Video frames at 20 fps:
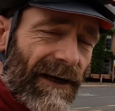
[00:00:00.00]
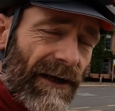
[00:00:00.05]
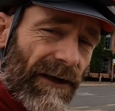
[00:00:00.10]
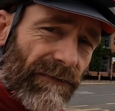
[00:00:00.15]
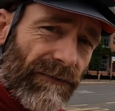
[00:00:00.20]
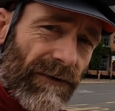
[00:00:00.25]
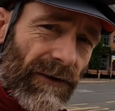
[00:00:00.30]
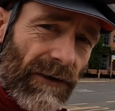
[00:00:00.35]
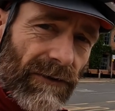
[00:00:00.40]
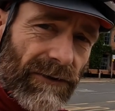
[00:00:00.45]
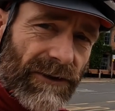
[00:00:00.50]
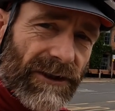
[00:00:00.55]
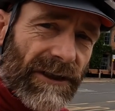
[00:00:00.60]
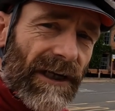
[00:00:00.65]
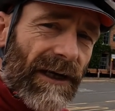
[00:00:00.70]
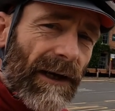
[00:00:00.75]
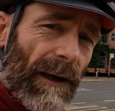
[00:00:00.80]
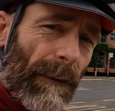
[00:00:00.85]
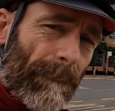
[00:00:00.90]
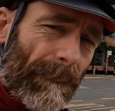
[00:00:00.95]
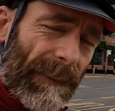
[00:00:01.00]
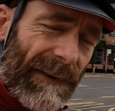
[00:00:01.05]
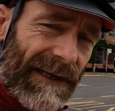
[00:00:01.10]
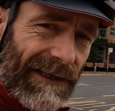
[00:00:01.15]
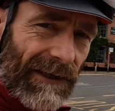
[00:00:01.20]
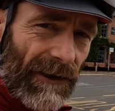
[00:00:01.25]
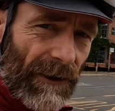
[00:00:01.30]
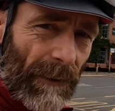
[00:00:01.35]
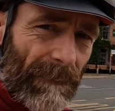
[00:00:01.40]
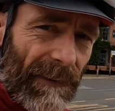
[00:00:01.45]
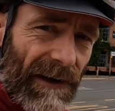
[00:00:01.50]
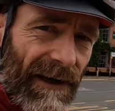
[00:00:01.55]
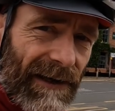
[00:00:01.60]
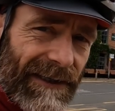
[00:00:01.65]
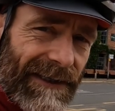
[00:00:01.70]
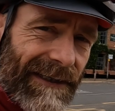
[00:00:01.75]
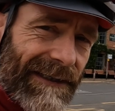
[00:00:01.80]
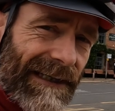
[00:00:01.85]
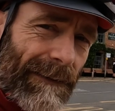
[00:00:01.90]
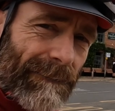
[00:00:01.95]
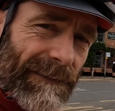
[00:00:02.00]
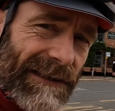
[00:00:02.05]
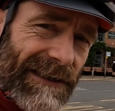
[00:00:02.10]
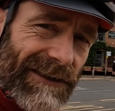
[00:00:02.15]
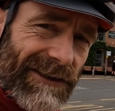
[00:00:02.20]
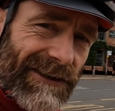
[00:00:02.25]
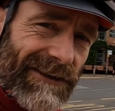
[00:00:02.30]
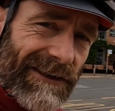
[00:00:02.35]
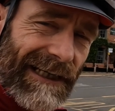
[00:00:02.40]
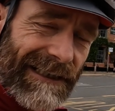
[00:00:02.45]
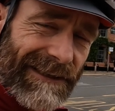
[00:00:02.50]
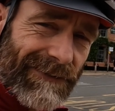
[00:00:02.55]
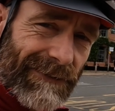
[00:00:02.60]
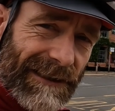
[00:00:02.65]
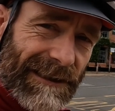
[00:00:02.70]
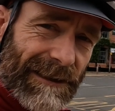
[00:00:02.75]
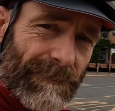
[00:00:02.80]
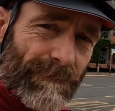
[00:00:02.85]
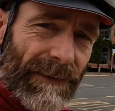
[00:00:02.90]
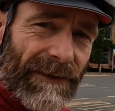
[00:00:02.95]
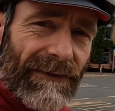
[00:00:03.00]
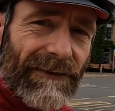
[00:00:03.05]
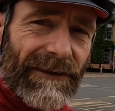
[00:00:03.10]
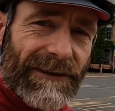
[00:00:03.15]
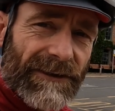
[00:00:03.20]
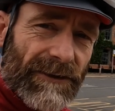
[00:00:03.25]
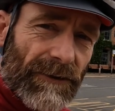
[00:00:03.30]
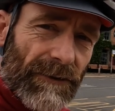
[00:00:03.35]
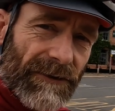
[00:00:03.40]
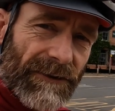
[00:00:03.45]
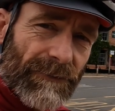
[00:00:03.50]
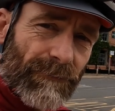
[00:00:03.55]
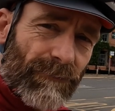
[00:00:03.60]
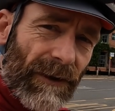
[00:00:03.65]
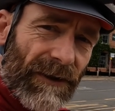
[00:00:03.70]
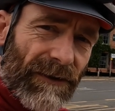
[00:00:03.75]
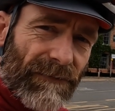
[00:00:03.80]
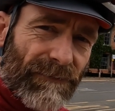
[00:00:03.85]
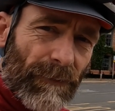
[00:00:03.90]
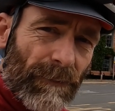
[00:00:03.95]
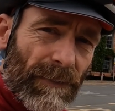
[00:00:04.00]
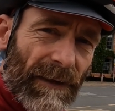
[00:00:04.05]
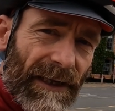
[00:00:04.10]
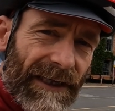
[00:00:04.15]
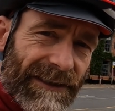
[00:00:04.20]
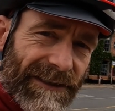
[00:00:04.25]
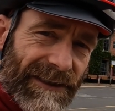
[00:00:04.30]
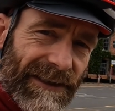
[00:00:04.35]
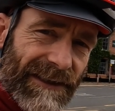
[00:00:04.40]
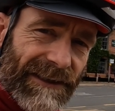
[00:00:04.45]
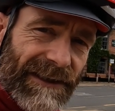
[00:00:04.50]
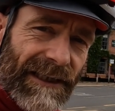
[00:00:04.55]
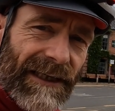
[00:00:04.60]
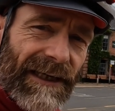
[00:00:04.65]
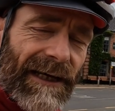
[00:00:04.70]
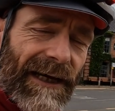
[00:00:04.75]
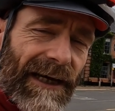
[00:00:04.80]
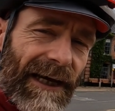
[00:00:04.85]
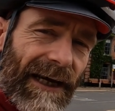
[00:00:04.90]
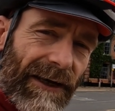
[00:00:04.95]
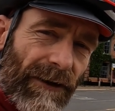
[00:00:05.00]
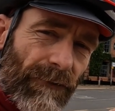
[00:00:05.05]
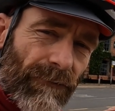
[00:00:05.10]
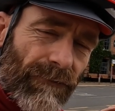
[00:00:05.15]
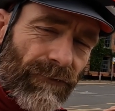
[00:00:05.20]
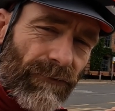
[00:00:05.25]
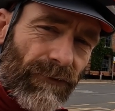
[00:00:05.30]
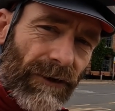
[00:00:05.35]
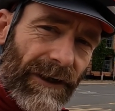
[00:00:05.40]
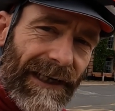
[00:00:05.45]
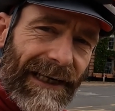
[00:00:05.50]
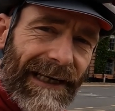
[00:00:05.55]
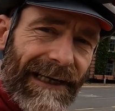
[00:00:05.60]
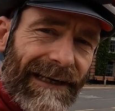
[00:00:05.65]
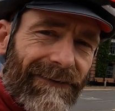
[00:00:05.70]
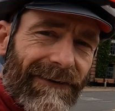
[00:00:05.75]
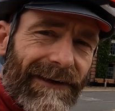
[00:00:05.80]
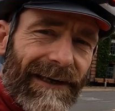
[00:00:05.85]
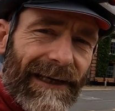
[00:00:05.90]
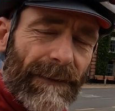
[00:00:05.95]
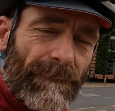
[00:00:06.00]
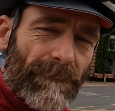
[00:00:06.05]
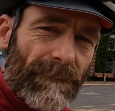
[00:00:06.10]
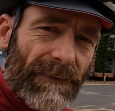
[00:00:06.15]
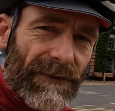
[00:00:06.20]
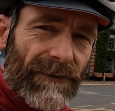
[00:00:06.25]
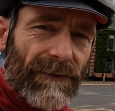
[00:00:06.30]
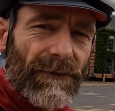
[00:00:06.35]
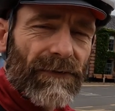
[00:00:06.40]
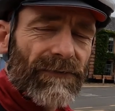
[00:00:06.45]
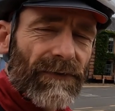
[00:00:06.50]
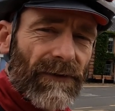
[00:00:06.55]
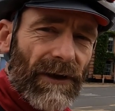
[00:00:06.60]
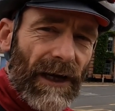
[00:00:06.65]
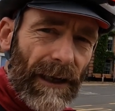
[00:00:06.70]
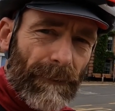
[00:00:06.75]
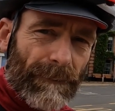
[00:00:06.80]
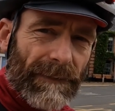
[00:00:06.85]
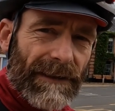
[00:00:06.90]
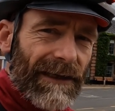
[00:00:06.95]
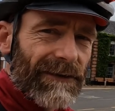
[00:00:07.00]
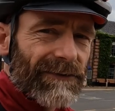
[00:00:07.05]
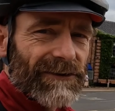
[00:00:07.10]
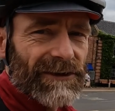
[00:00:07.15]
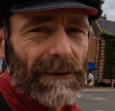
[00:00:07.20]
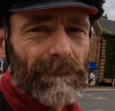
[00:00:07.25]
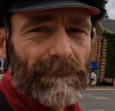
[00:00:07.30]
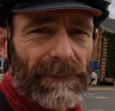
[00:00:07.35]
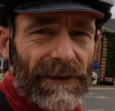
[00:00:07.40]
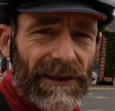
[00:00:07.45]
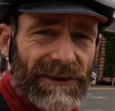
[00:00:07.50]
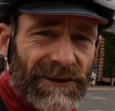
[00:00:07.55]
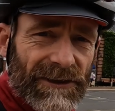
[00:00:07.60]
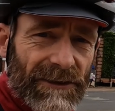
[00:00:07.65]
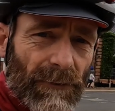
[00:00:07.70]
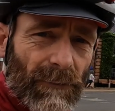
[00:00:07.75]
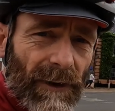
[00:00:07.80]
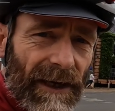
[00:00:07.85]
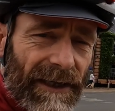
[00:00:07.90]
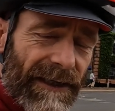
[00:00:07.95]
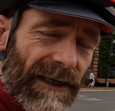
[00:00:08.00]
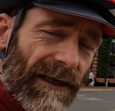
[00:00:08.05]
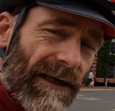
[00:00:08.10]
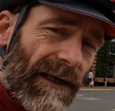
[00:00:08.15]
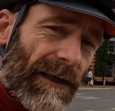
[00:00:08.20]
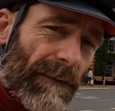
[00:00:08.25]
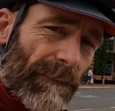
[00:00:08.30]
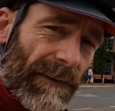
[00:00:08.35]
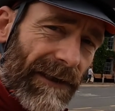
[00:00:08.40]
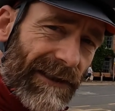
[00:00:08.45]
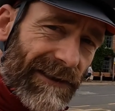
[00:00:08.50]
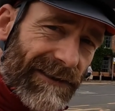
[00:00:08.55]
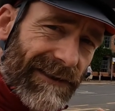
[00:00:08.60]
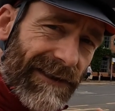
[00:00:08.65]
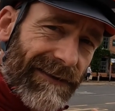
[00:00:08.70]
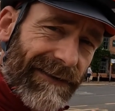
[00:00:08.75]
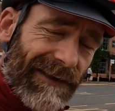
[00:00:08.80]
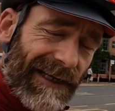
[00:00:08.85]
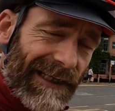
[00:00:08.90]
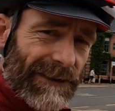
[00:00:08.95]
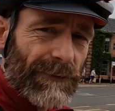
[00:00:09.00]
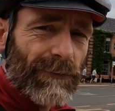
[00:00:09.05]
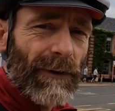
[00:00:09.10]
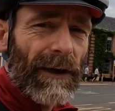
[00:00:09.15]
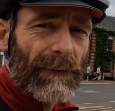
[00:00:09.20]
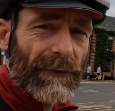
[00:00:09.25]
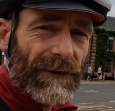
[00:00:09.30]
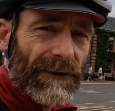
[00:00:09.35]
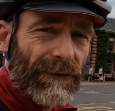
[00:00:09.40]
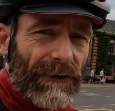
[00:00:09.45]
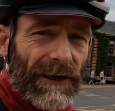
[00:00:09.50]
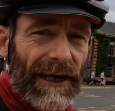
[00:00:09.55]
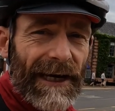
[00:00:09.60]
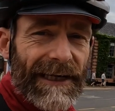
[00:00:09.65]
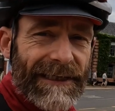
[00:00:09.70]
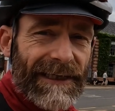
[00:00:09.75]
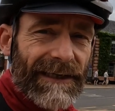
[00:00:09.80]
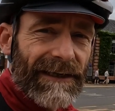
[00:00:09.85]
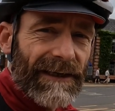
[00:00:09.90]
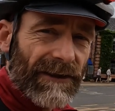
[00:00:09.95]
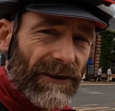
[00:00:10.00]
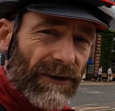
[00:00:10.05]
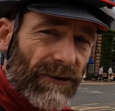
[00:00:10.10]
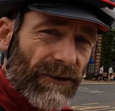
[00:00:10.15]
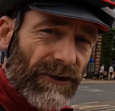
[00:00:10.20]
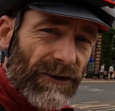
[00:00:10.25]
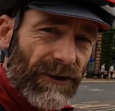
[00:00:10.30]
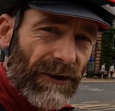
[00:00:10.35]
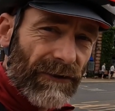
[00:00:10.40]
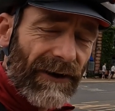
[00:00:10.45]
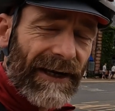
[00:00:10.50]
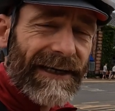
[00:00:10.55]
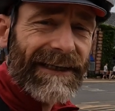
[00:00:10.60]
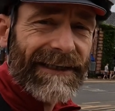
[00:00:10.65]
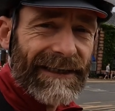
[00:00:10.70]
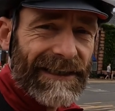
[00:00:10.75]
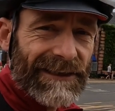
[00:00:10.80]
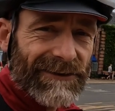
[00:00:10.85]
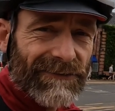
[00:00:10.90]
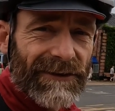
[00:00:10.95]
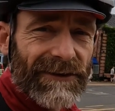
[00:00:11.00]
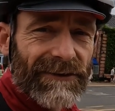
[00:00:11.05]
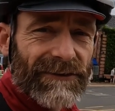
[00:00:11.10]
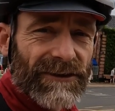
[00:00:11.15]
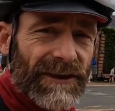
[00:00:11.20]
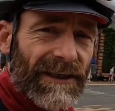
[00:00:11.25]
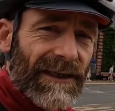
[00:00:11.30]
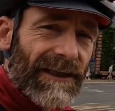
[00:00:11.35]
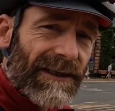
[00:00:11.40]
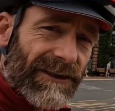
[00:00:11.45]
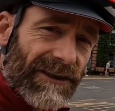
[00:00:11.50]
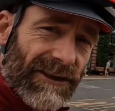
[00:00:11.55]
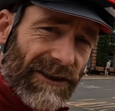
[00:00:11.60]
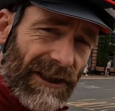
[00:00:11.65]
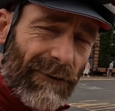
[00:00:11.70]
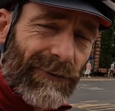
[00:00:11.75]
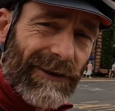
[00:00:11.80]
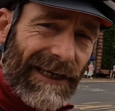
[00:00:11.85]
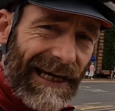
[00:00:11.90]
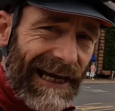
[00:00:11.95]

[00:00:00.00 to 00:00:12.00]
And of course, being on a bike, that means you get to experience all these wonderful places in a really beautiful, up close and personal way, because that's why we create and curate these routes so